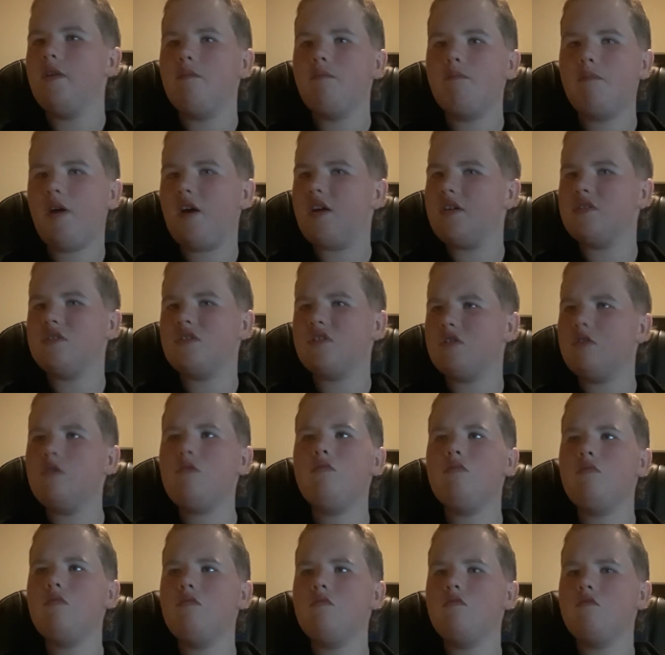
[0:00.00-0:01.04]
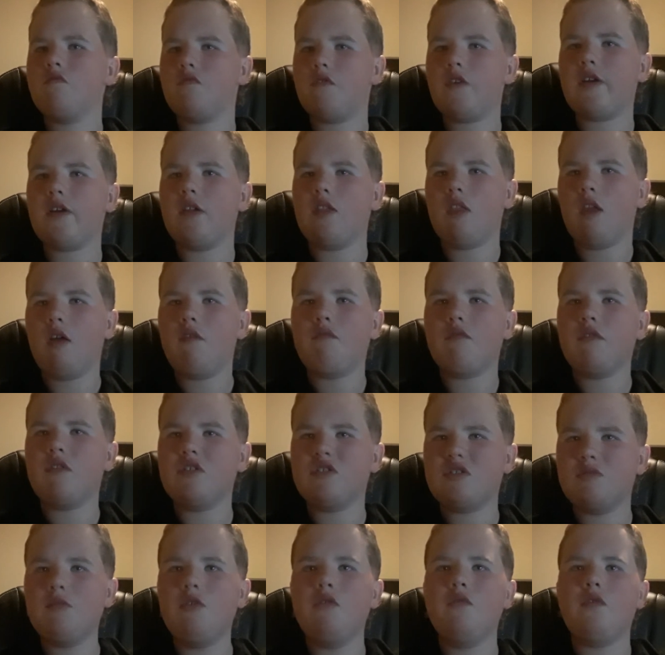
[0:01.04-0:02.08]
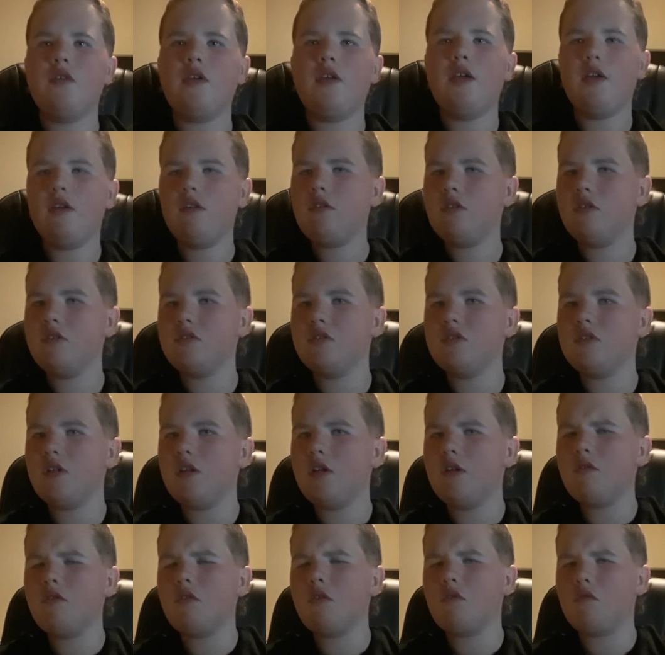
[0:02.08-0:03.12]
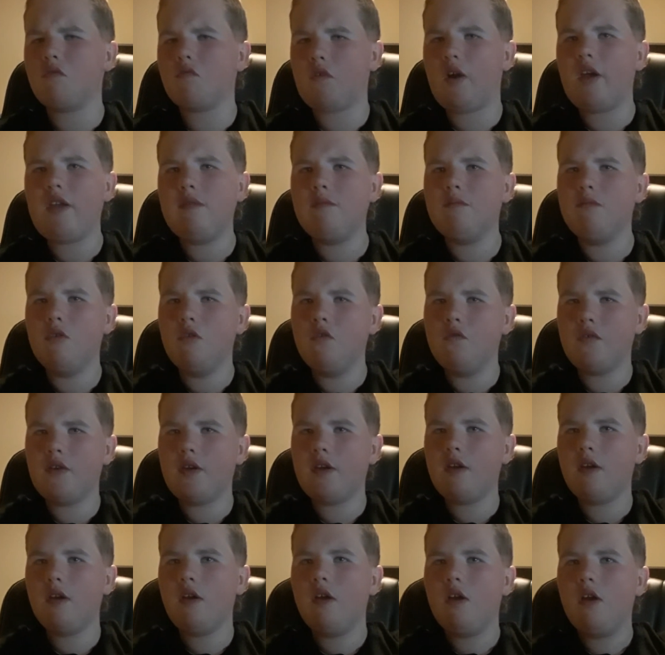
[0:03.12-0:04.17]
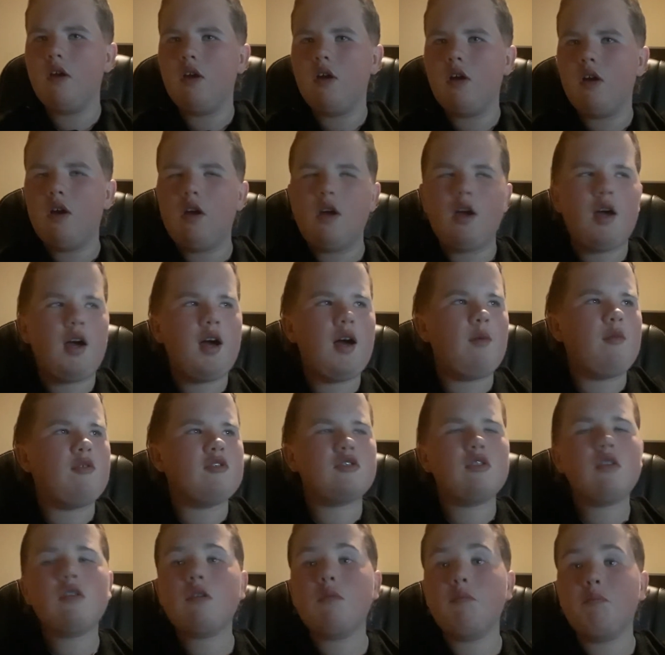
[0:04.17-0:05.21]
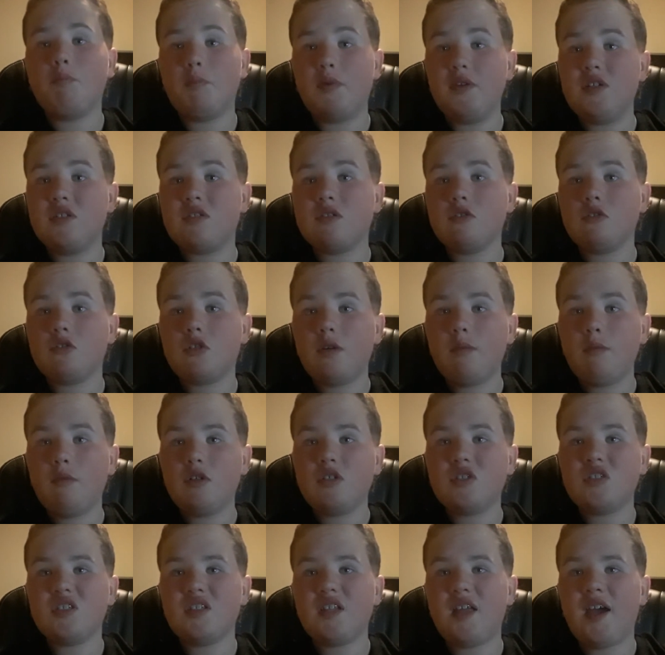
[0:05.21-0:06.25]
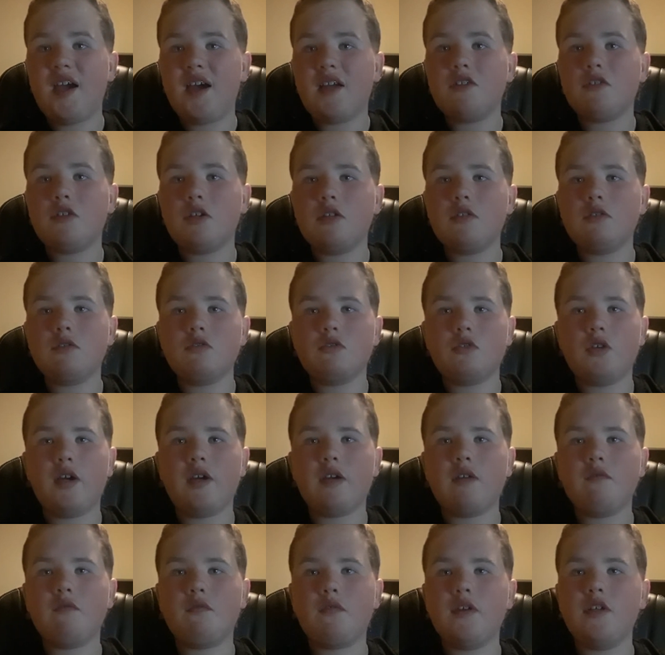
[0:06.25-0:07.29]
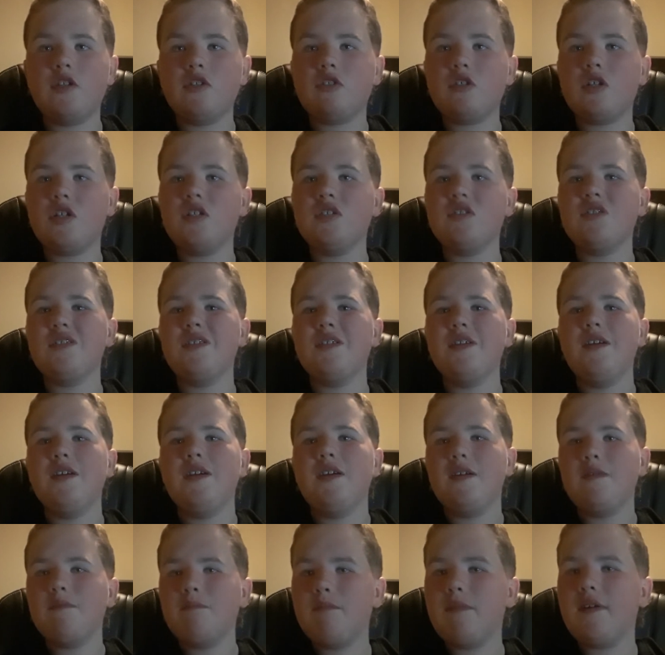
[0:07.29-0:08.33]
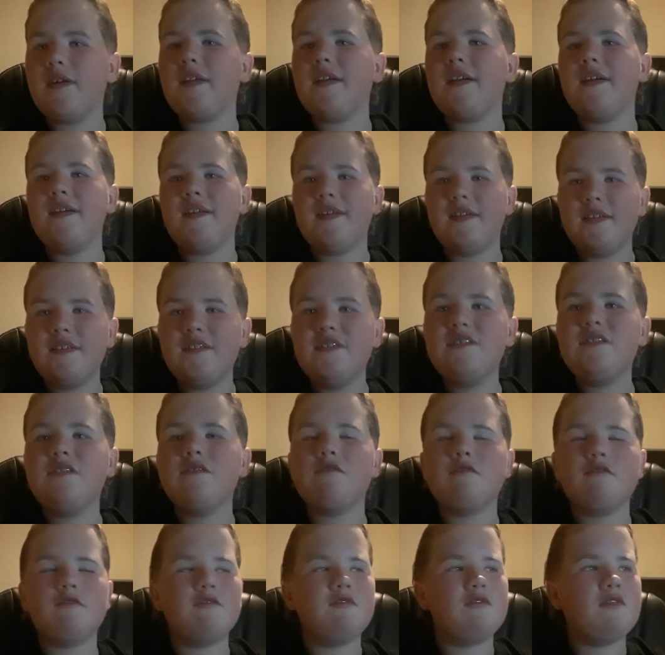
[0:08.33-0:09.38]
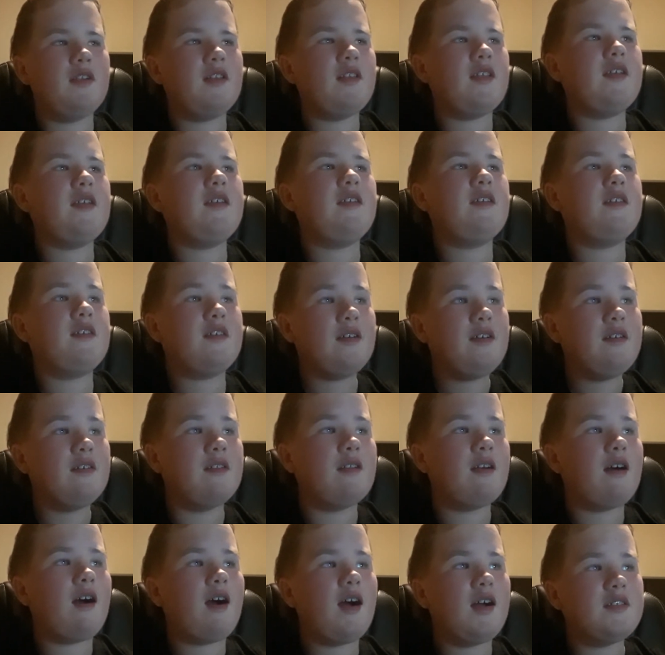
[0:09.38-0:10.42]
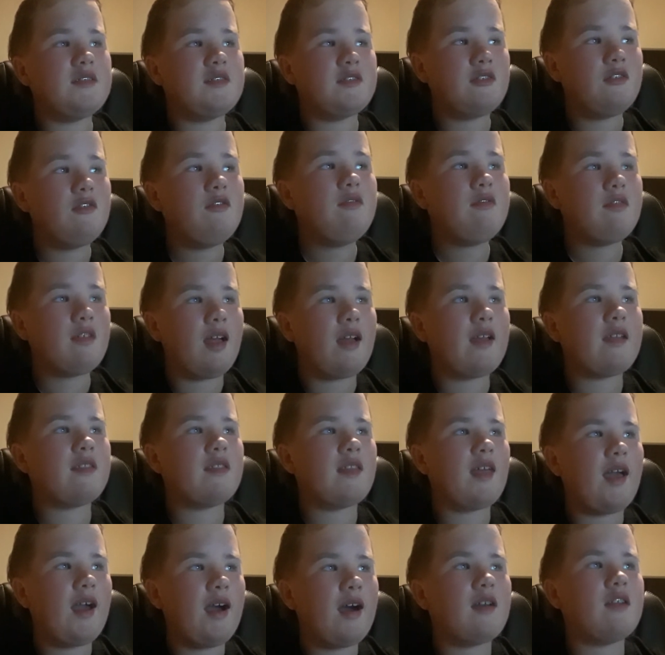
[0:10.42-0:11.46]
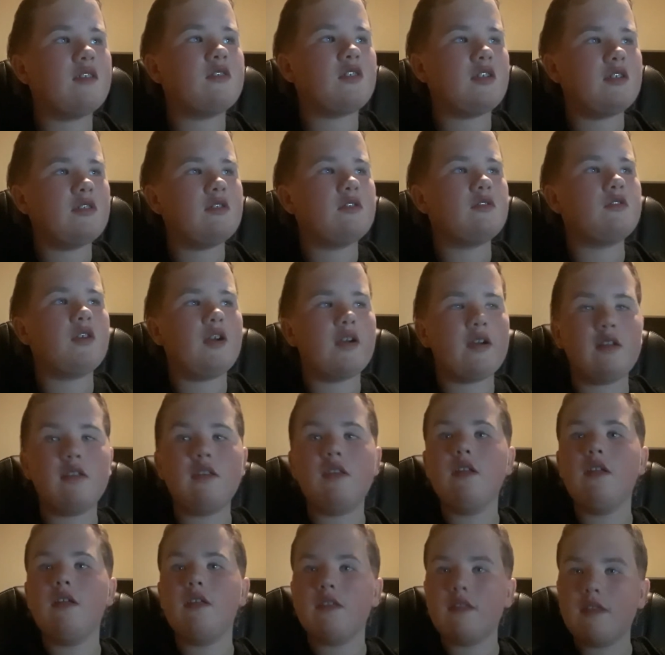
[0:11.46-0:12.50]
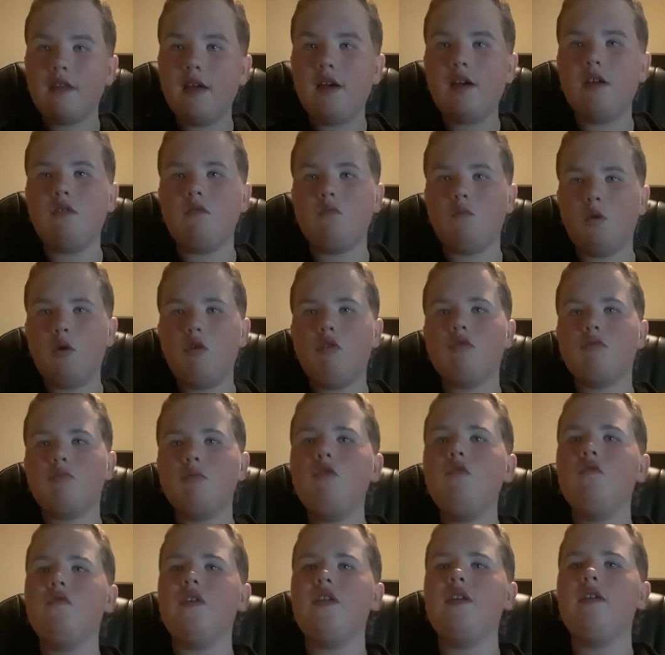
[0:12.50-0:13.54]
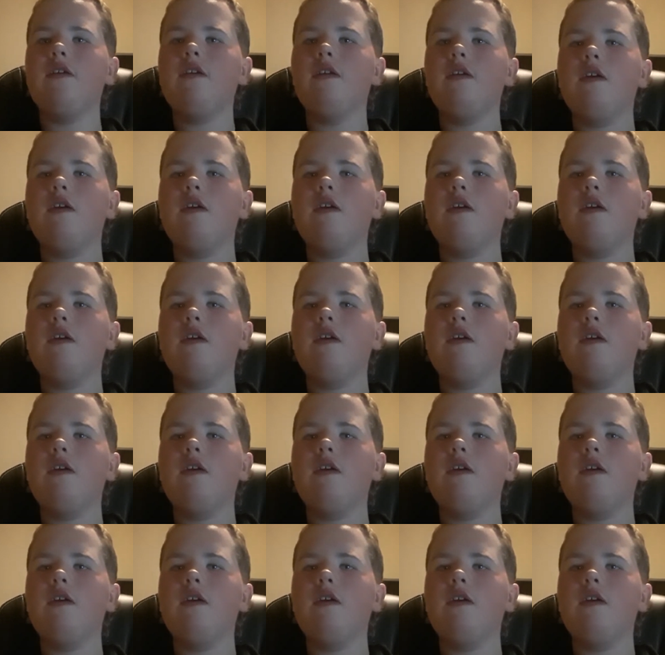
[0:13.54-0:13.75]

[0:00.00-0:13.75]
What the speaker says: But I still freaking love this movie. It is a great movie. It's not the best in DreamWorks in the How to Train Your Dragon franchise, but it is really good. I do like the How to Train Your Dragon, The Hidden World movie.